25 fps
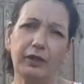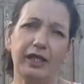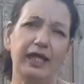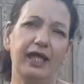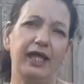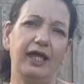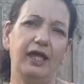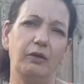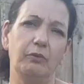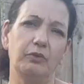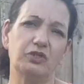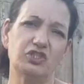
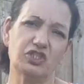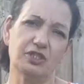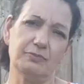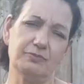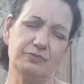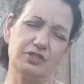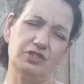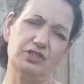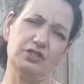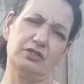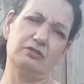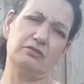here, which
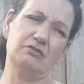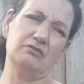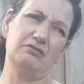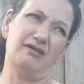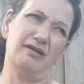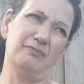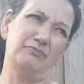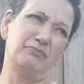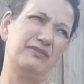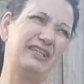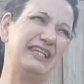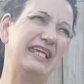
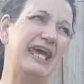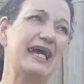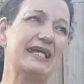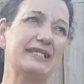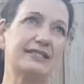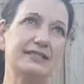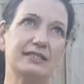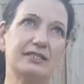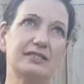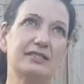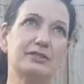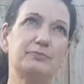I'm
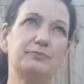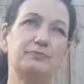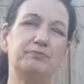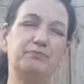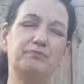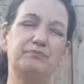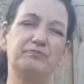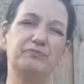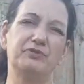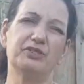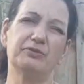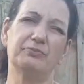guessing
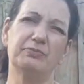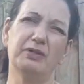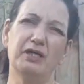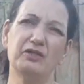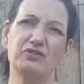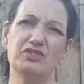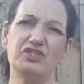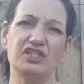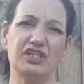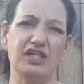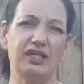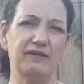is
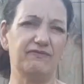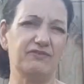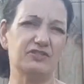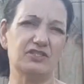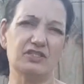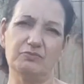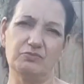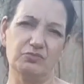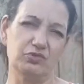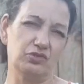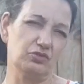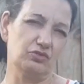supposed to give you
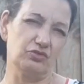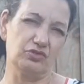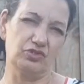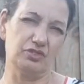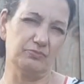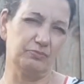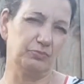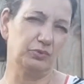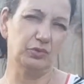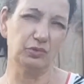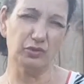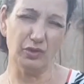some sort of
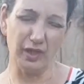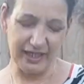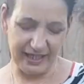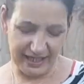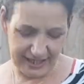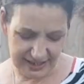support, I